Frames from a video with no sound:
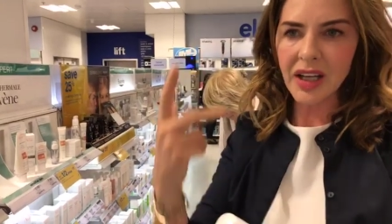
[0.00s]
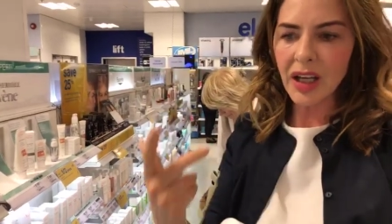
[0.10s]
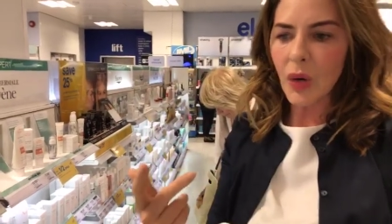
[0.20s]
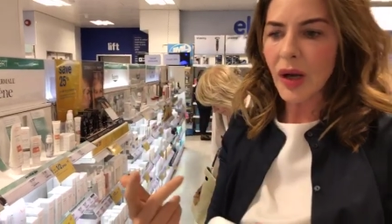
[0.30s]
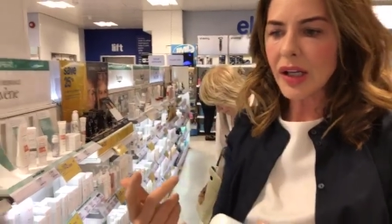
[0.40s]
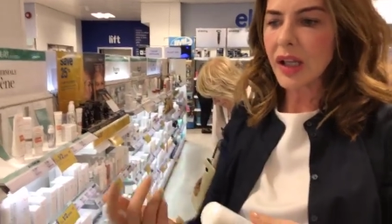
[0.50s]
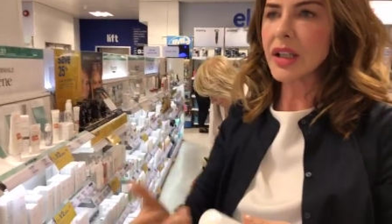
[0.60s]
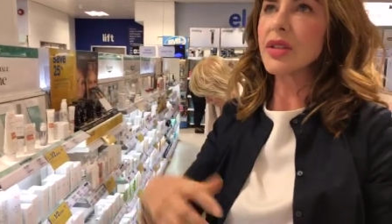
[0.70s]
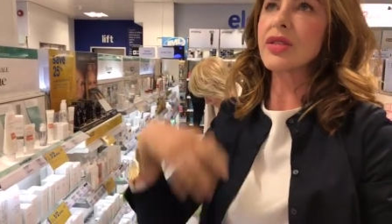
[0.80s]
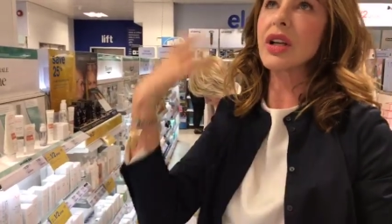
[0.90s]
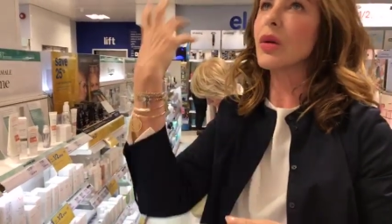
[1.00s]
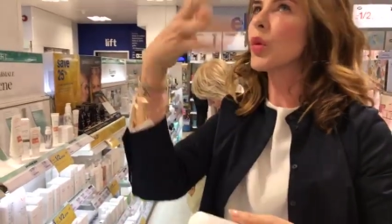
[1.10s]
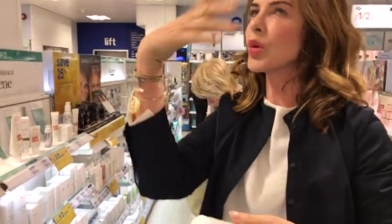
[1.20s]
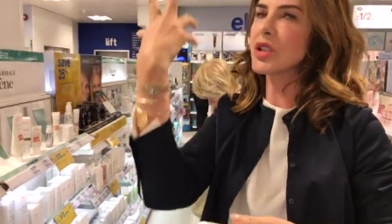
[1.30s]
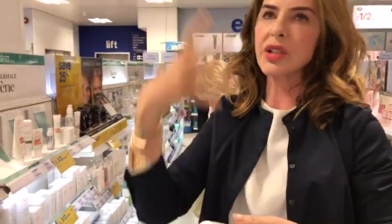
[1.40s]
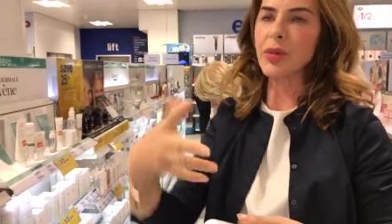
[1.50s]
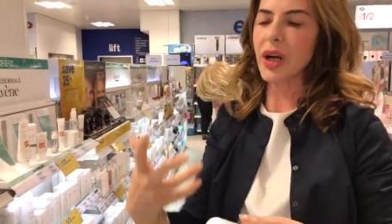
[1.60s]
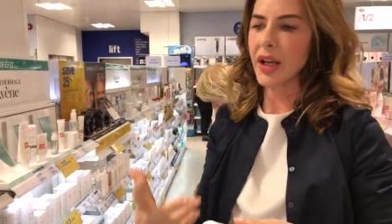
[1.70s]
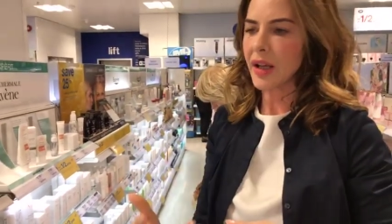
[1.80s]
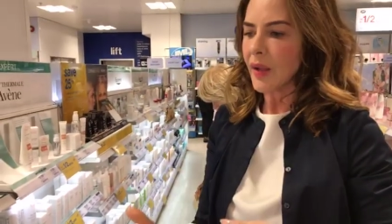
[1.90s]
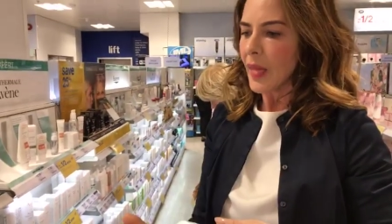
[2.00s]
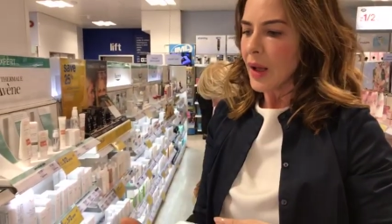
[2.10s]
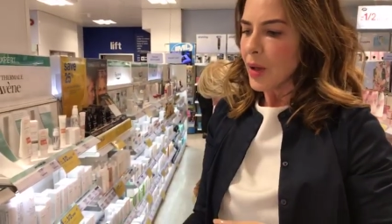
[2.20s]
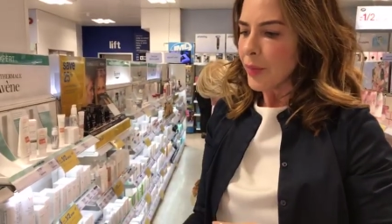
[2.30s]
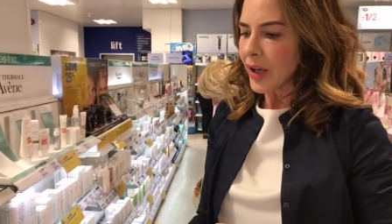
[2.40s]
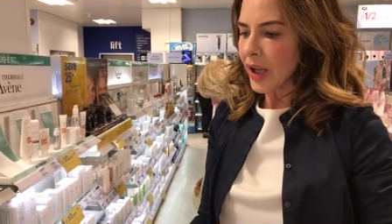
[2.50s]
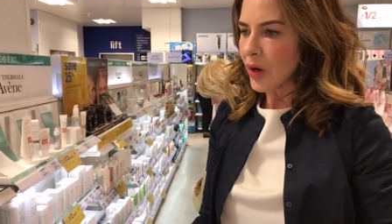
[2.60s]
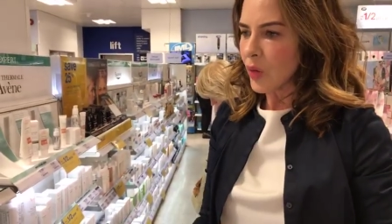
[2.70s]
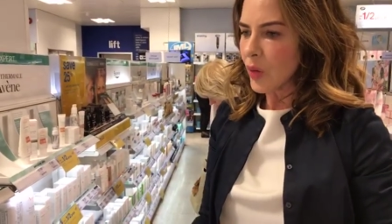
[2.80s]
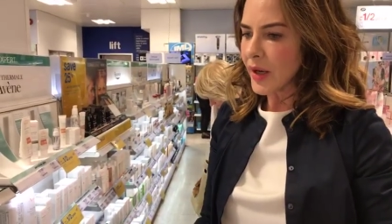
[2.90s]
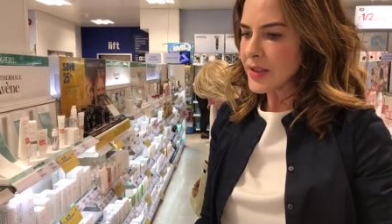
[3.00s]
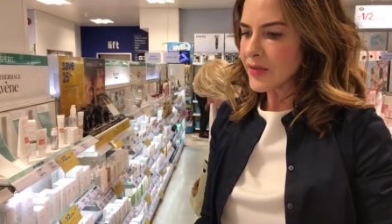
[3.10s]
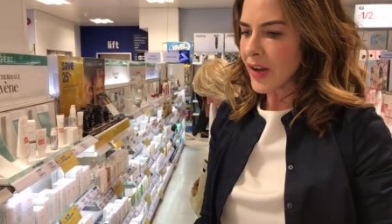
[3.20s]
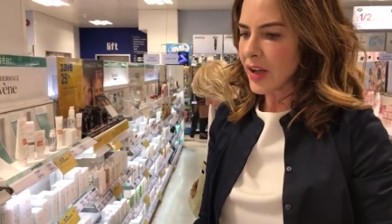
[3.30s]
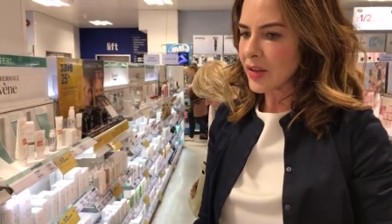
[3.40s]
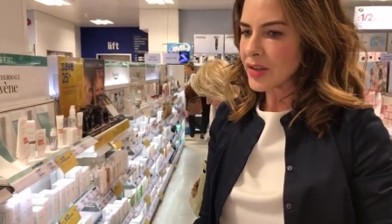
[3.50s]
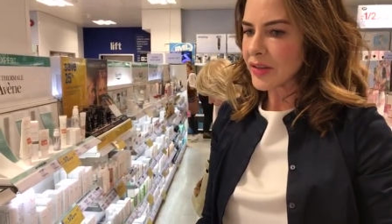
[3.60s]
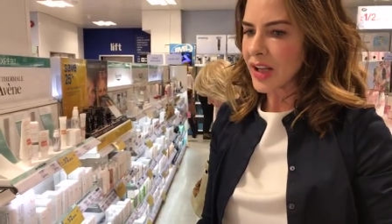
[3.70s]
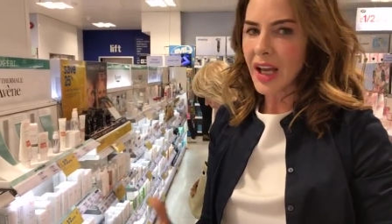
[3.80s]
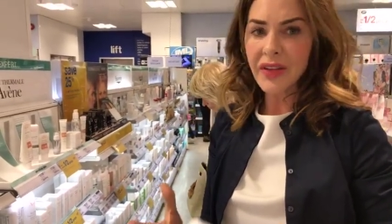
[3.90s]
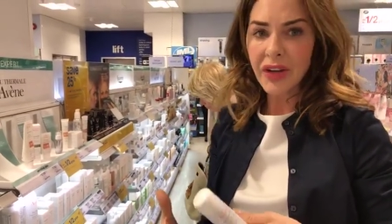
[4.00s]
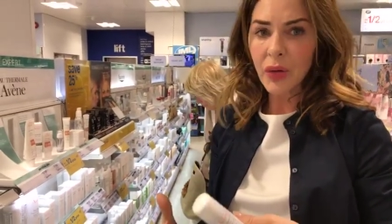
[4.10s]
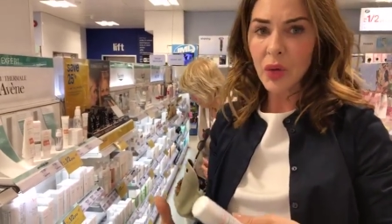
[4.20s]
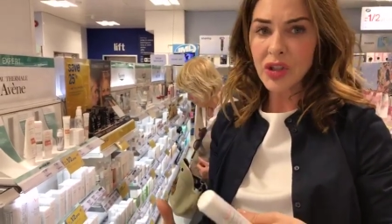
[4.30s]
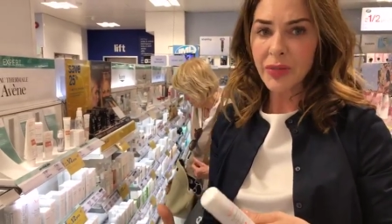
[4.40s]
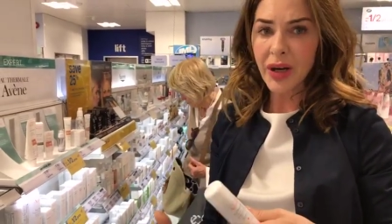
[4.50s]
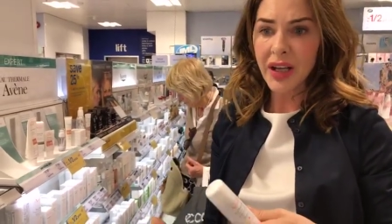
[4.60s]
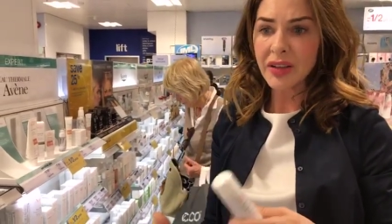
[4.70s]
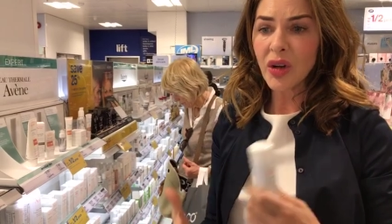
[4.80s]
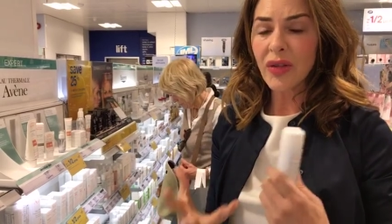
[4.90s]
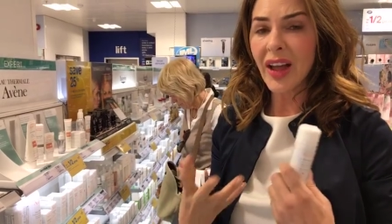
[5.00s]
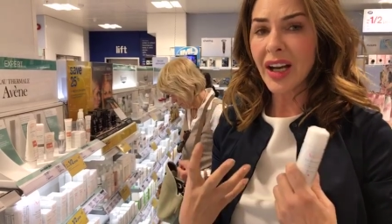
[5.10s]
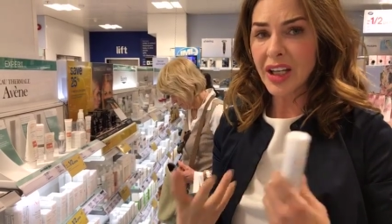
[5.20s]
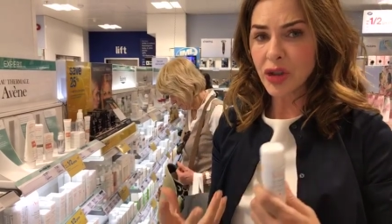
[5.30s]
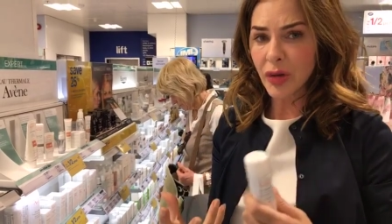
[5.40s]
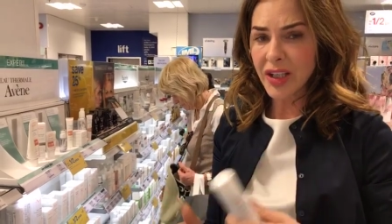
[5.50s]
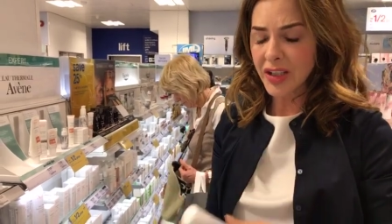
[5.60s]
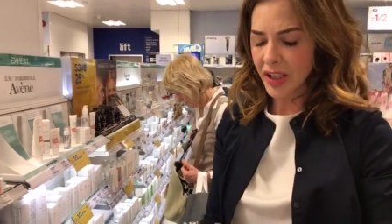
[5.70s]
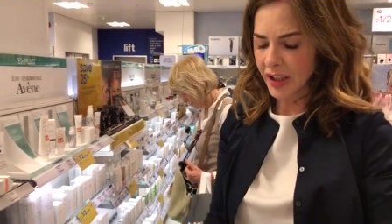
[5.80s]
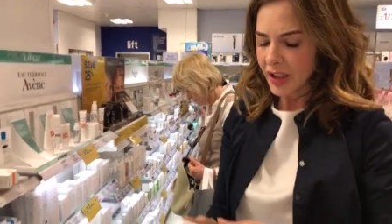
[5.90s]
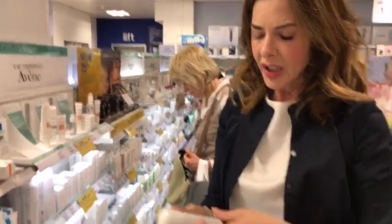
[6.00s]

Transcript: and I quite like using a water spray. But I always found the Evian water spray not that hydrating.